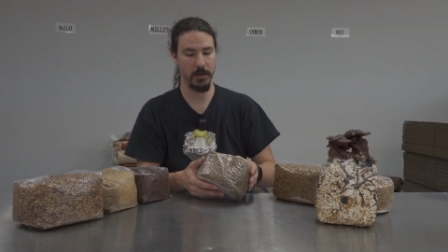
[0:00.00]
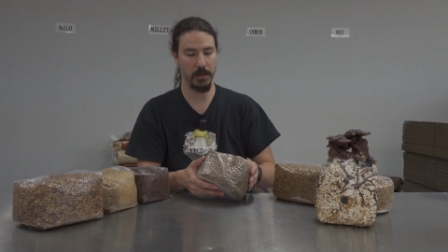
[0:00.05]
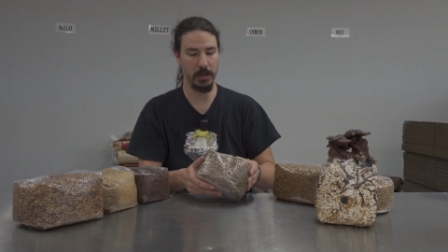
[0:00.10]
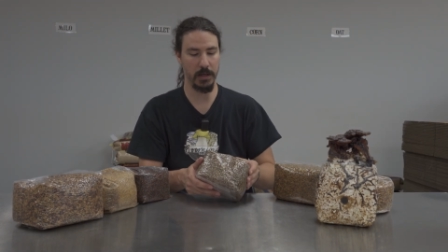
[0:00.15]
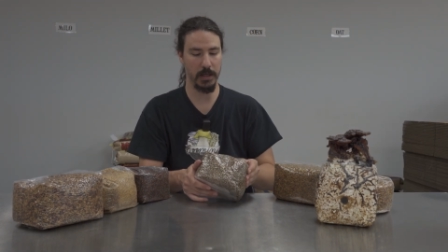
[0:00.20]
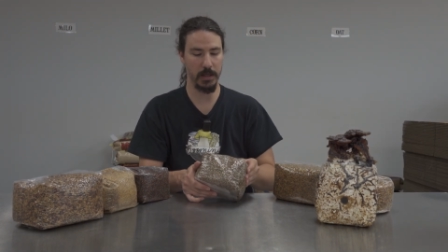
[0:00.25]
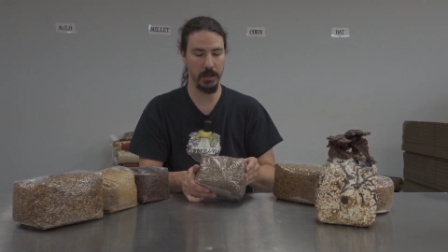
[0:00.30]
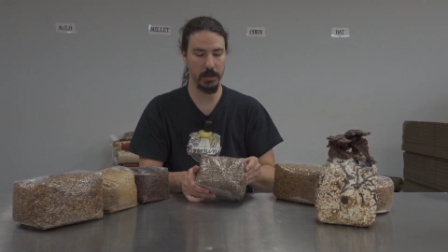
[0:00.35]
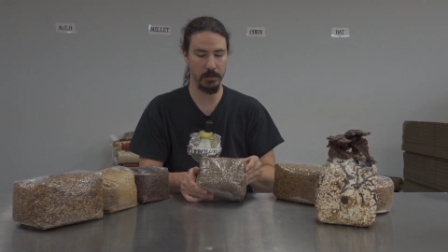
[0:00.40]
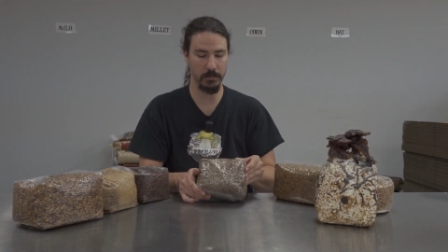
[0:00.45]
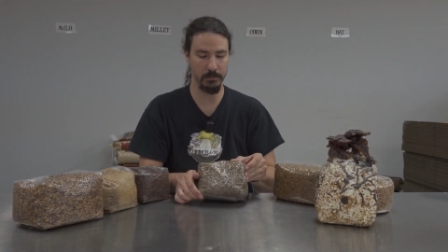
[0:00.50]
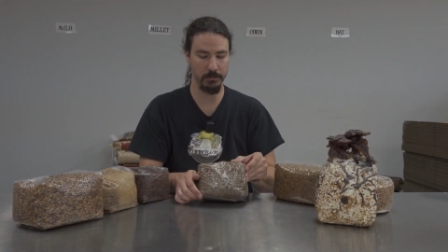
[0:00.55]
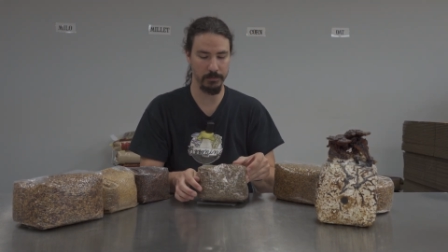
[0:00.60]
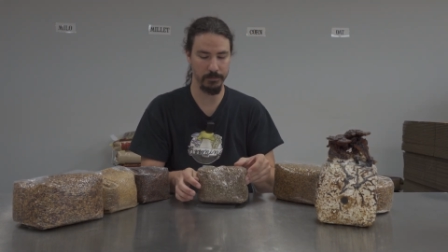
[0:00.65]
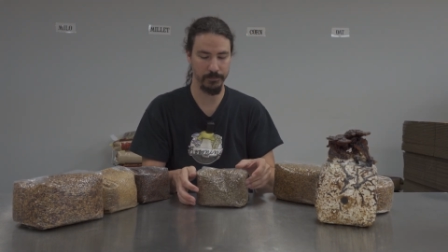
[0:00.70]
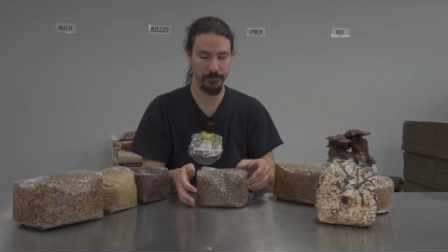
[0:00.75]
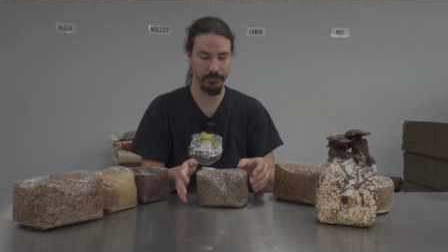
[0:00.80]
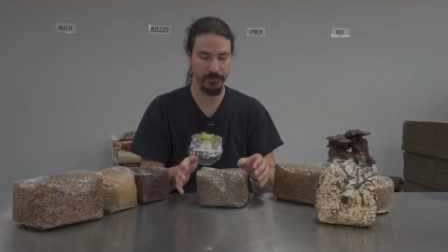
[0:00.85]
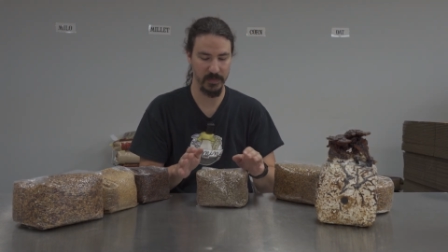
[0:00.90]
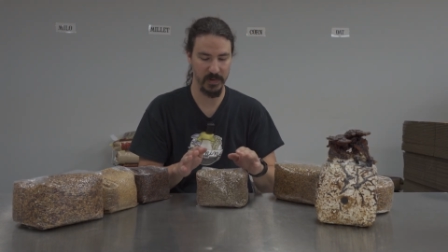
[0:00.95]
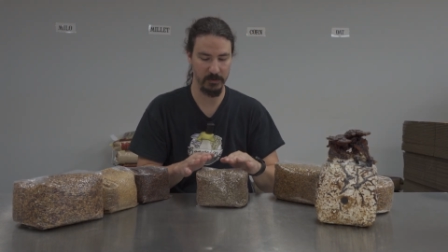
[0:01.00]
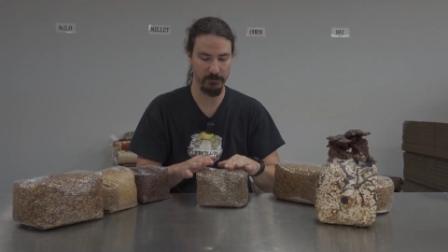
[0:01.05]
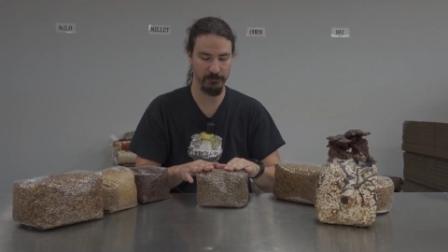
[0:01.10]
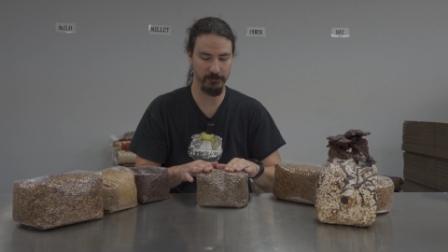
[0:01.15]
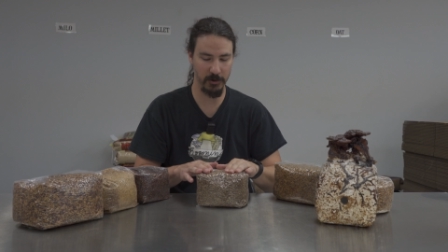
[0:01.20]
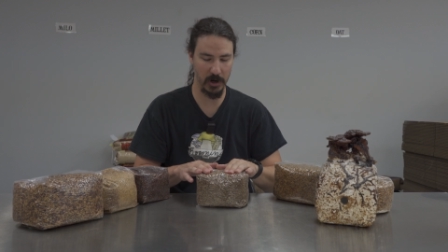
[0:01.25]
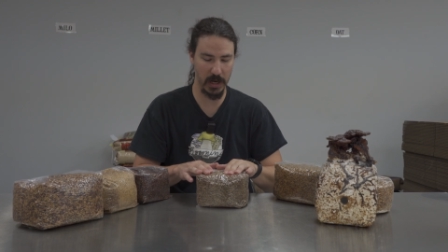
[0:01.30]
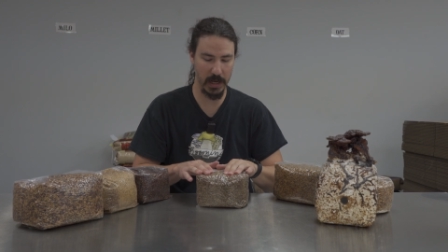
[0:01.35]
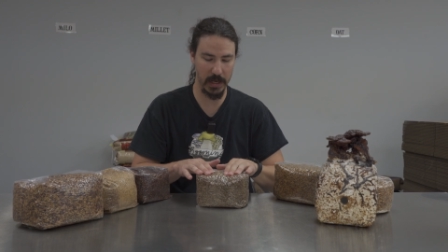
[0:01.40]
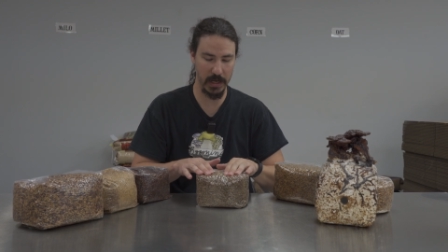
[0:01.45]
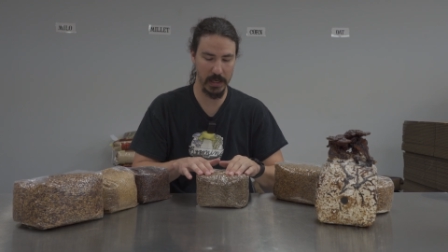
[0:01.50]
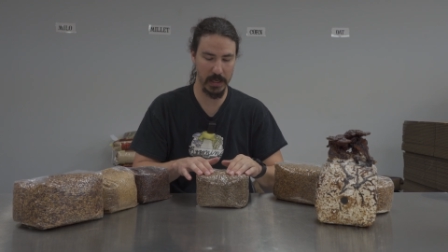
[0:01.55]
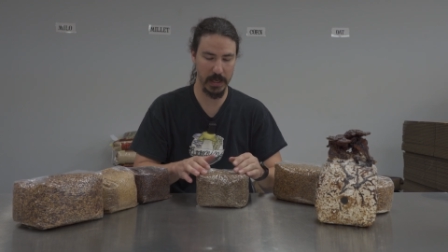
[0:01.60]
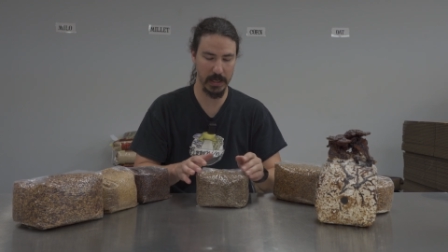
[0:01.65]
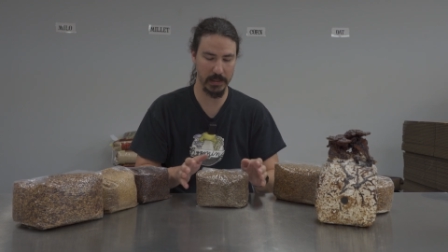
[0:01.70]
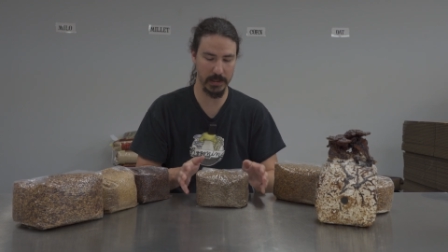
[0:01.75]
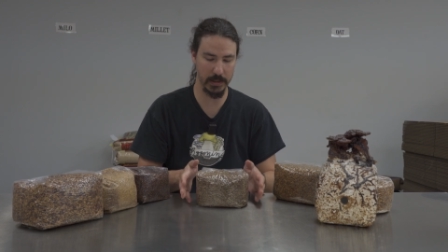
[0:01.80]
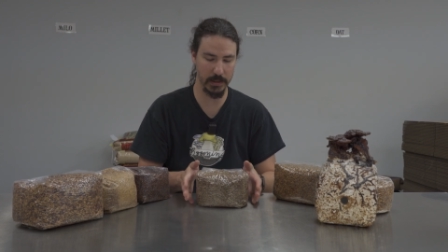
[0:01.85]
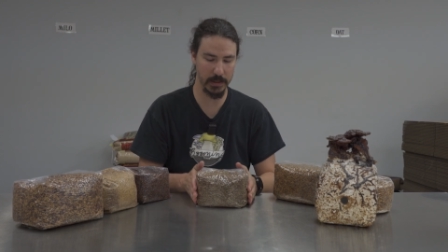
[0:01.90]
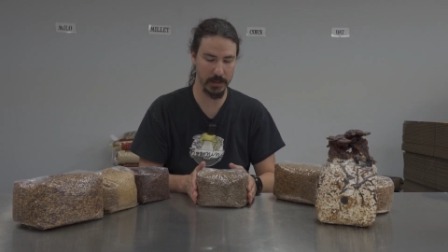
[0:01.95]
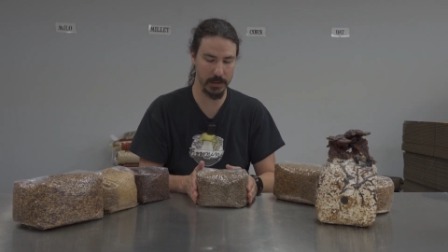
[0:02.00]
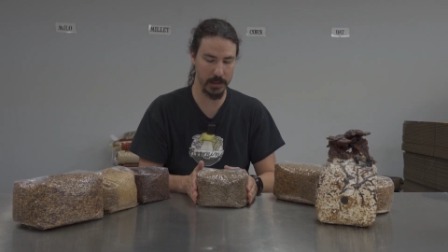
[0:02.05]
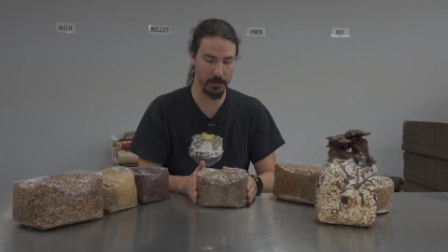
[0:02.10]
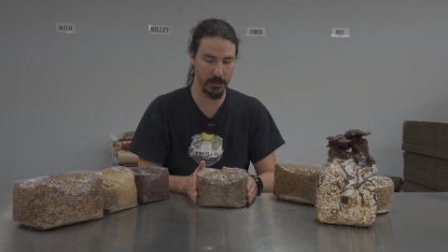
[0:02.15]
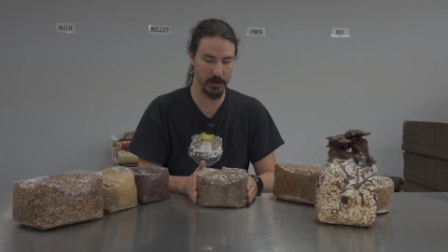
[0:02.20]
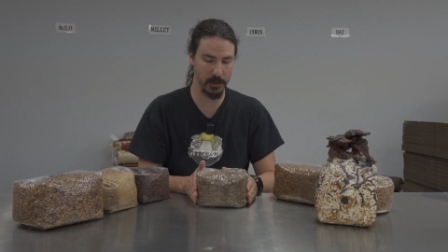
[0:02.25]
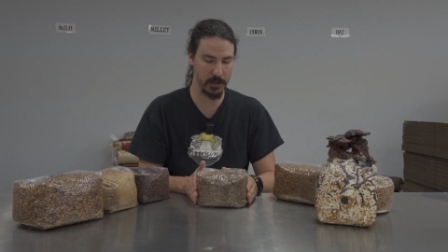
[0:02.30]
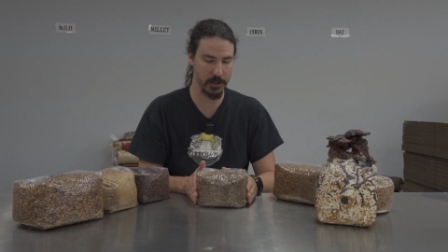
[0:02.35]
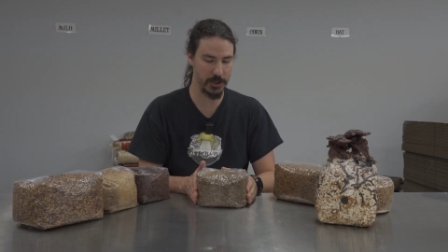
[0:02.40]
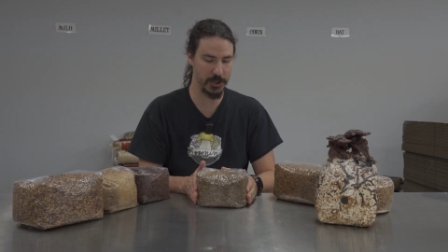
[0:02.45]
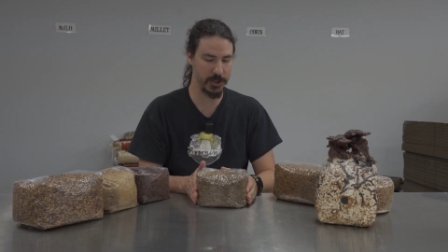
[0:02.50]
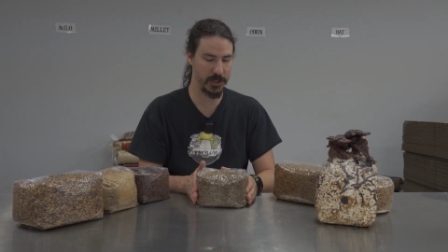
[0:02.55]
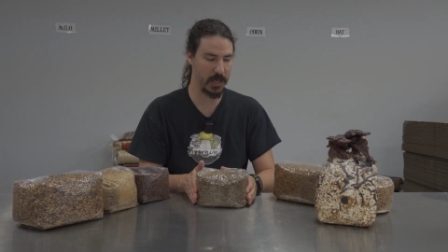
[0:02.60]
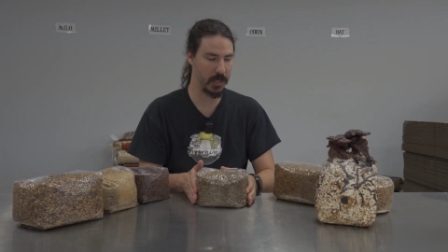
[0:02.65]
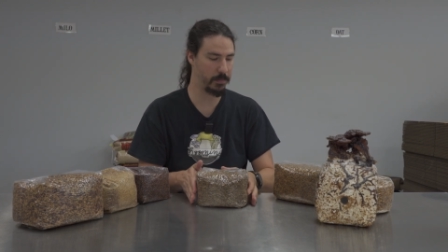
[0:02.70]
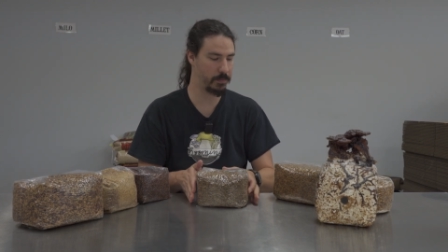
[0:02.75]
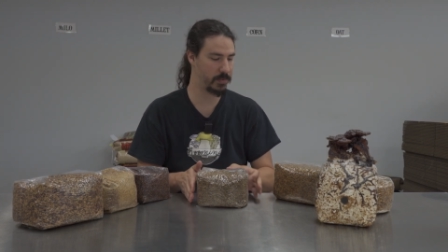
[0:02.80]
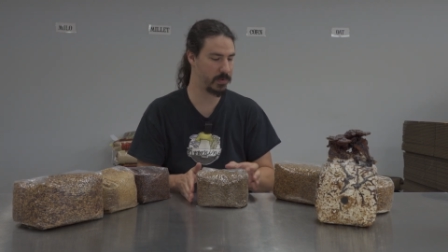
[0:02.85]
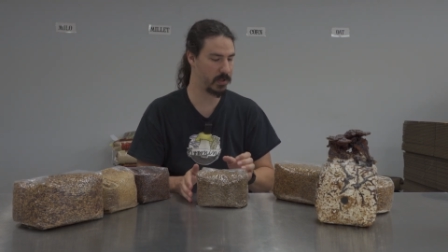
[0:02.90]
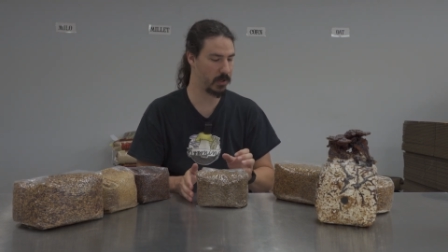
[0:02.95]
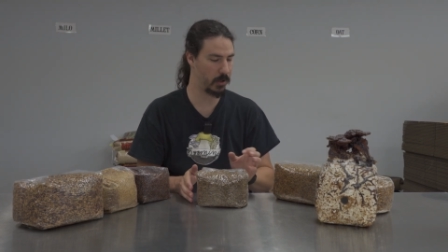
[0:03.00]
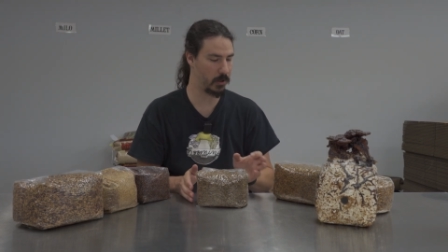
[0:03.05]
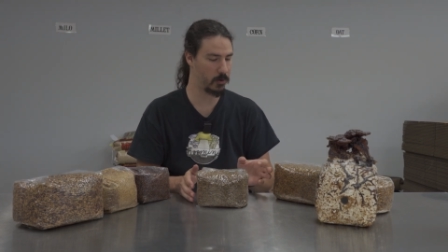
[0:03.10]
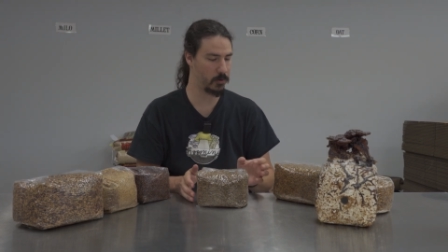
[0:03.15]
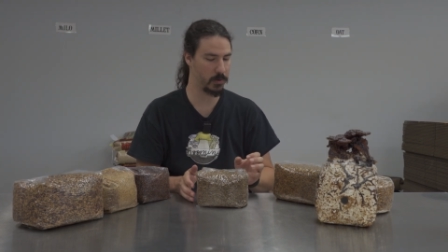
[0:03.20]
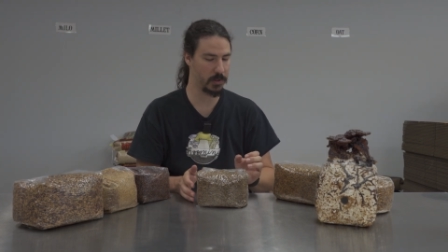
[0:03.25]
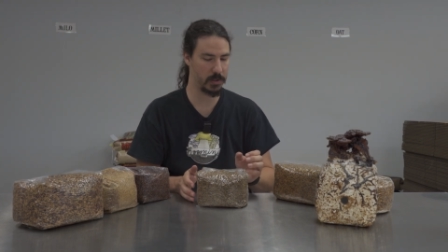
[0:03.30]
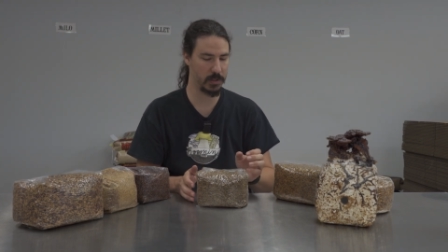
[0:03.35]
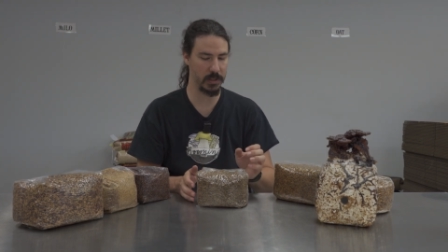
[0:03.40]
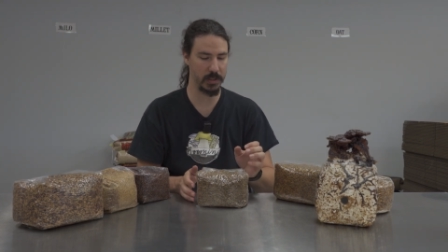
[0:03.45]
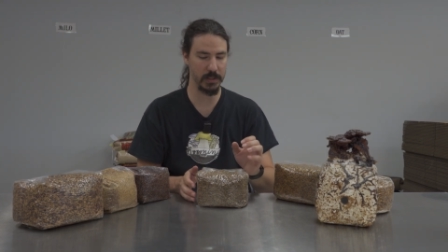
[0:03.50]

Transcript: Um, rye has a similar shape to oats.